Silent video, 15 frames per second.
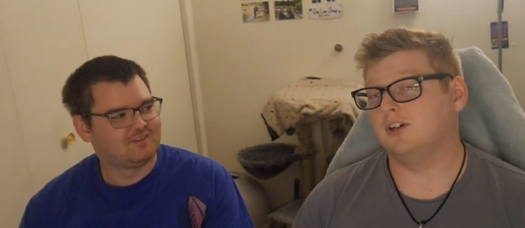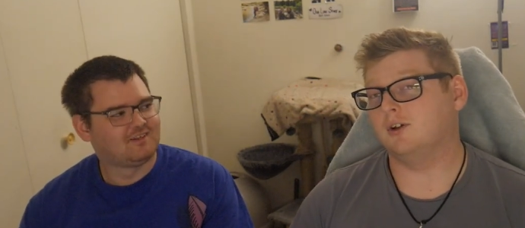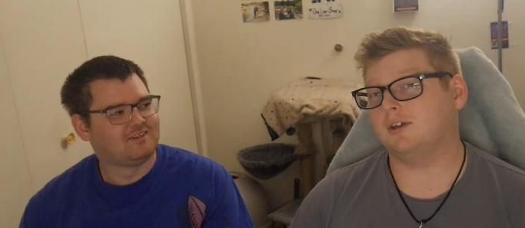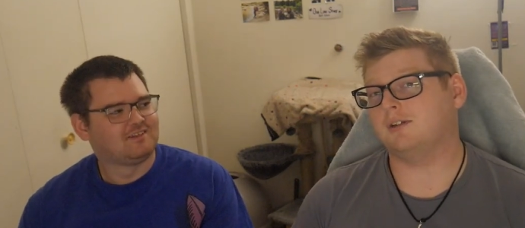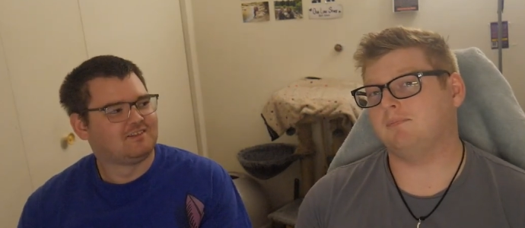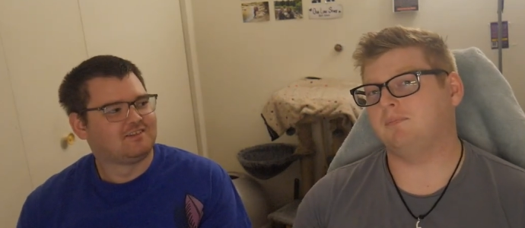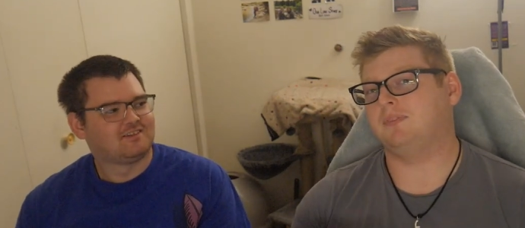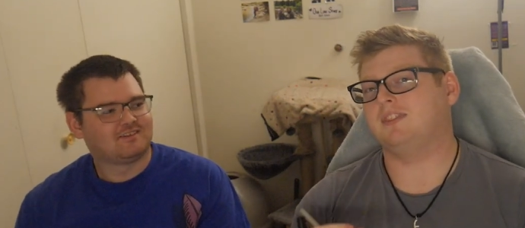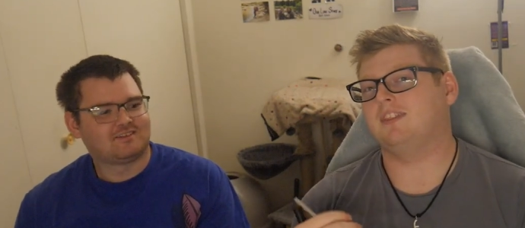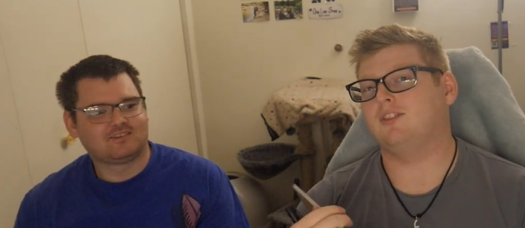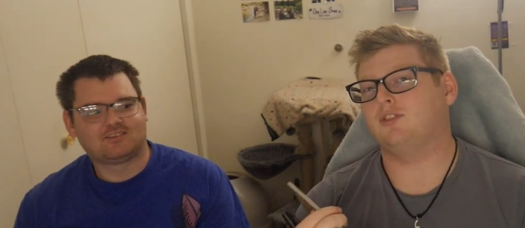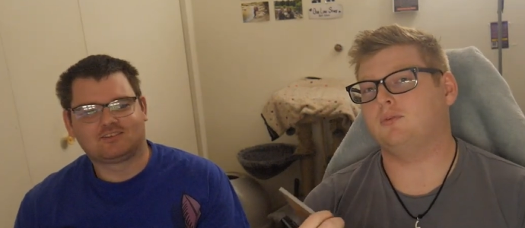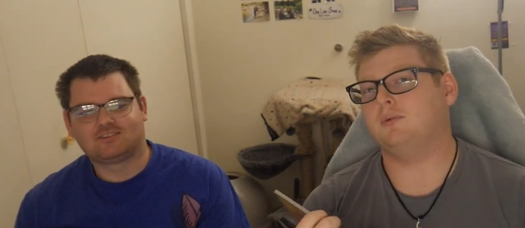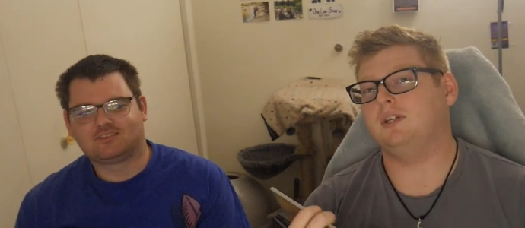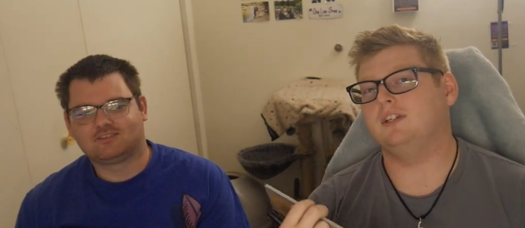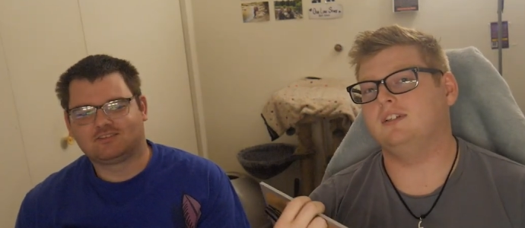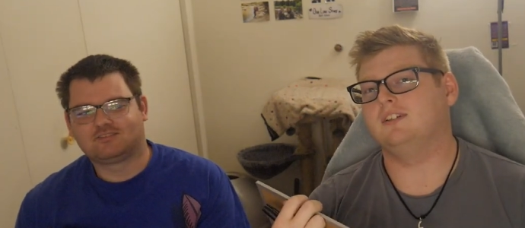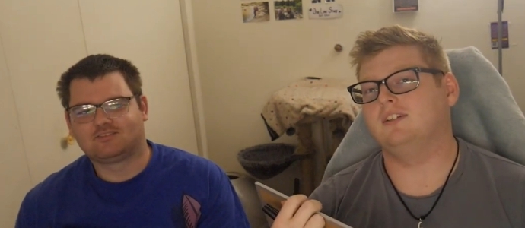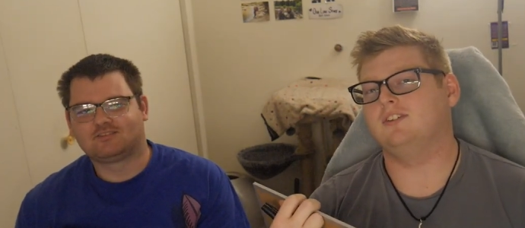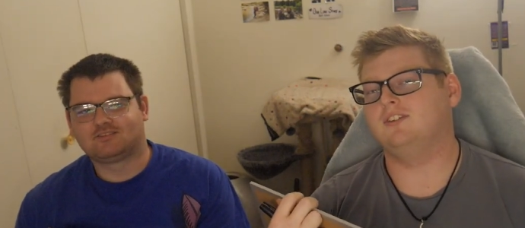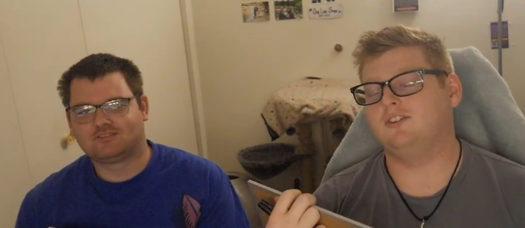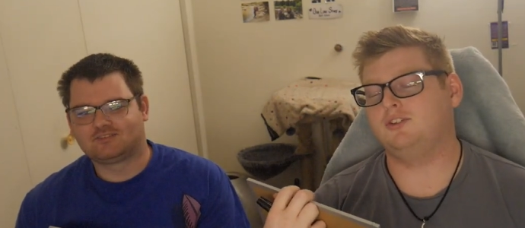Speaker 1: Okay. Three,
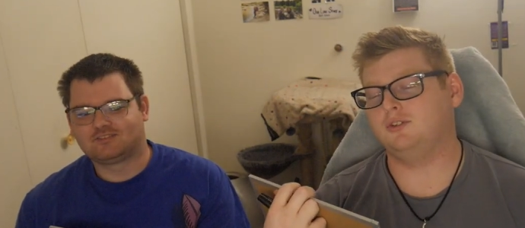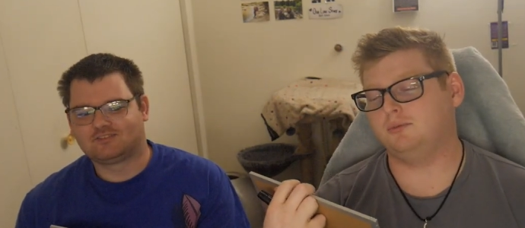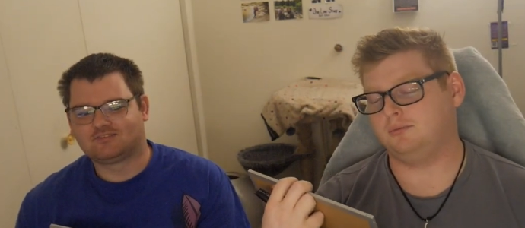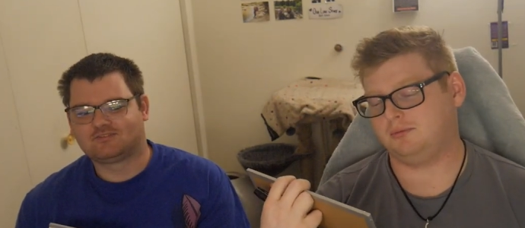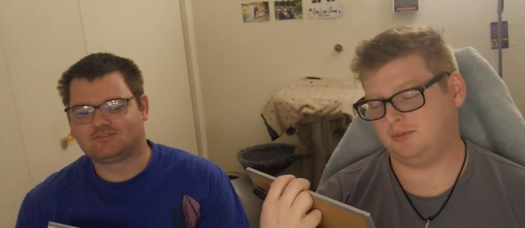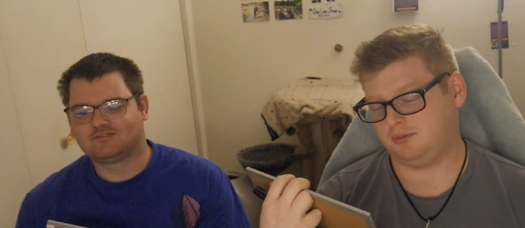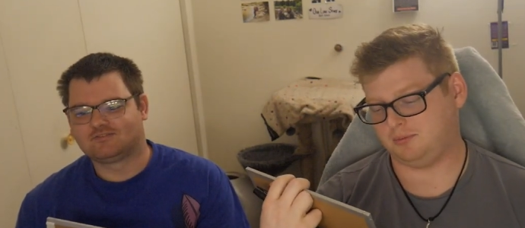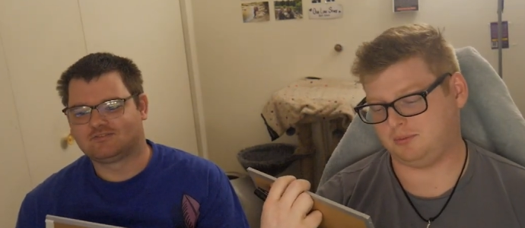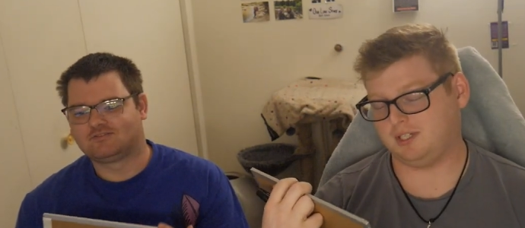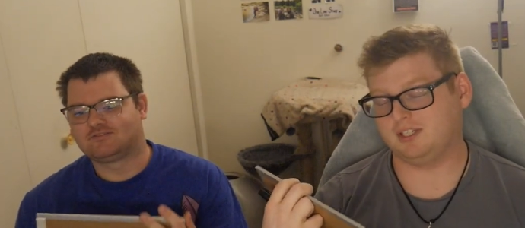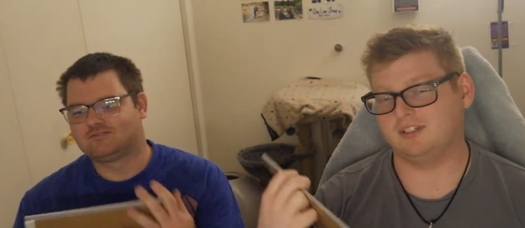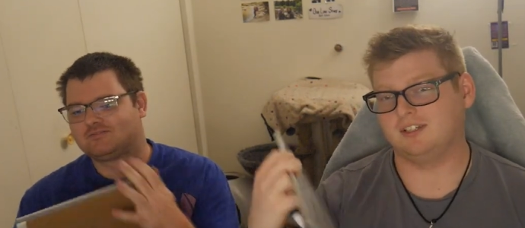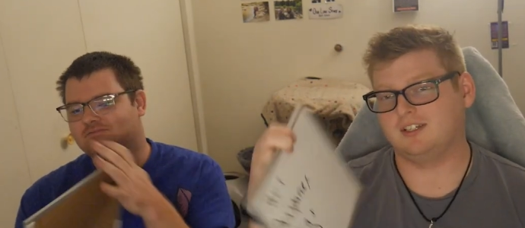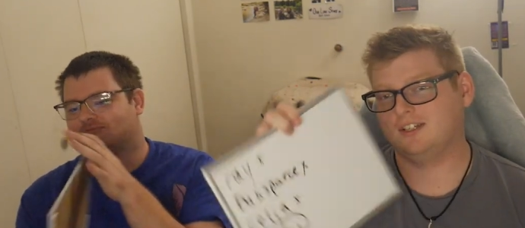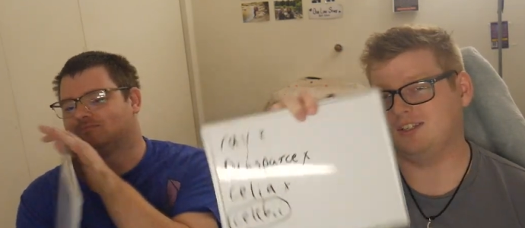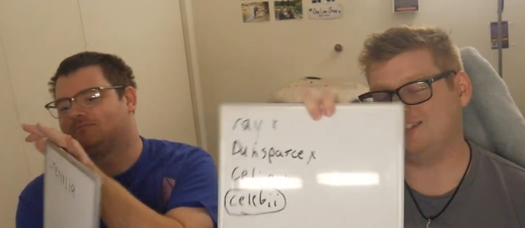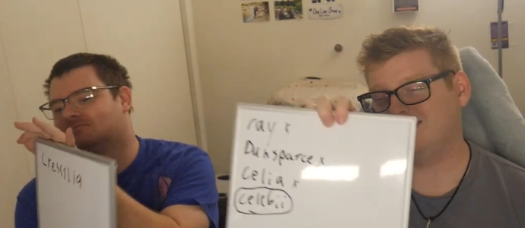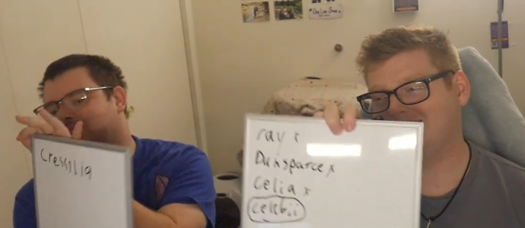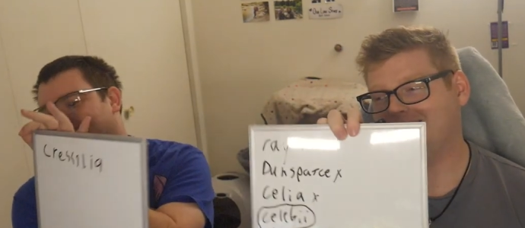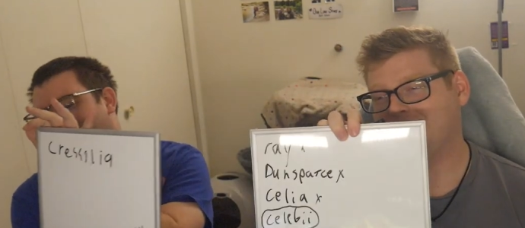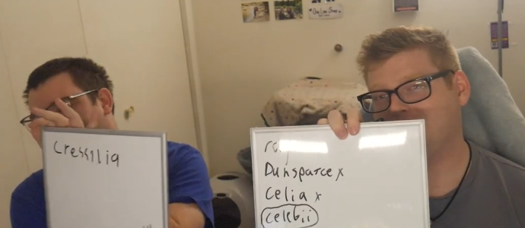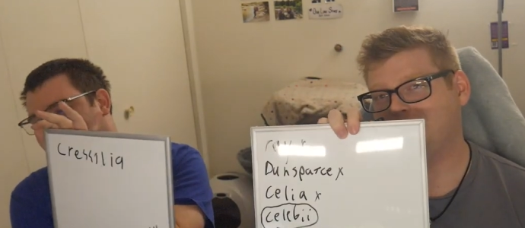two, one.
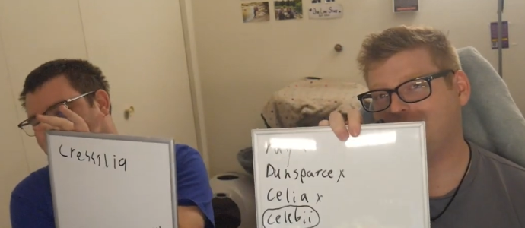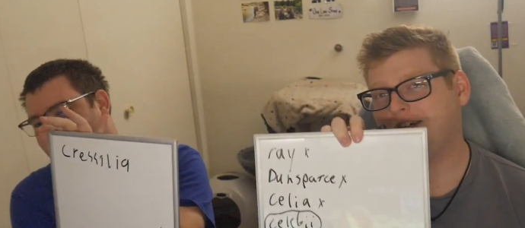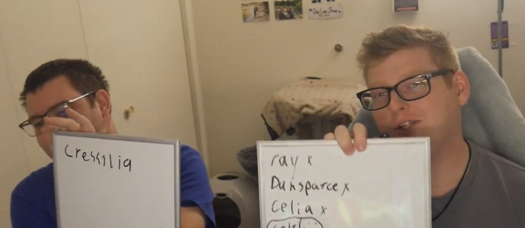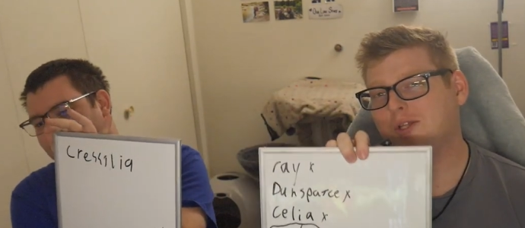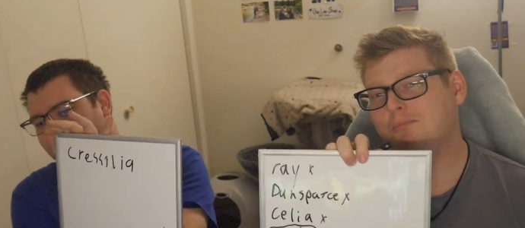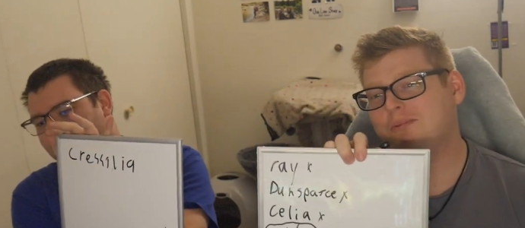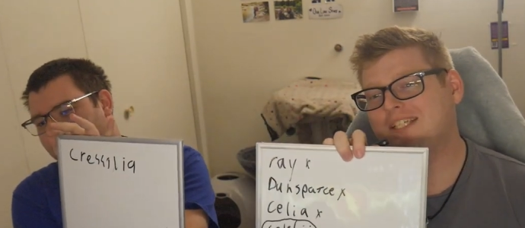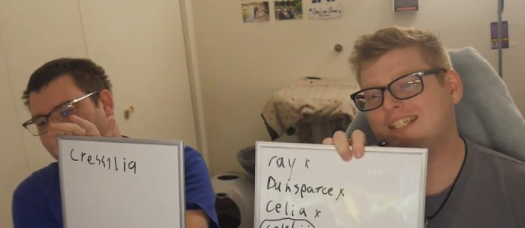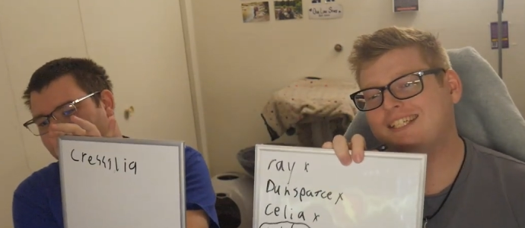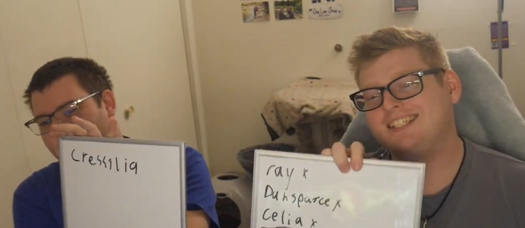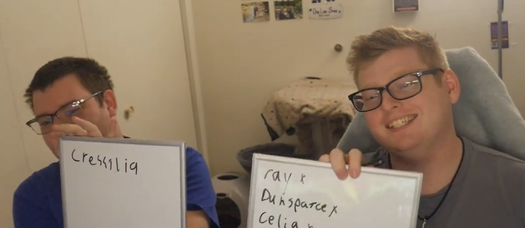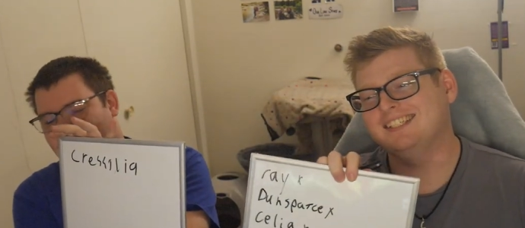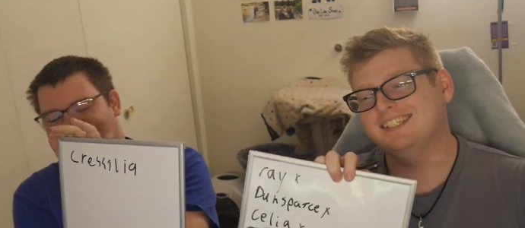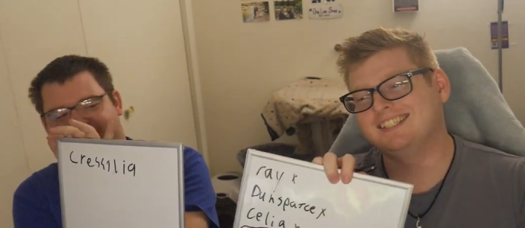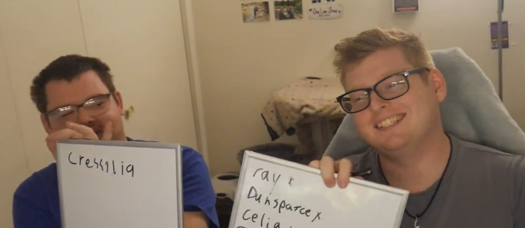Celebi.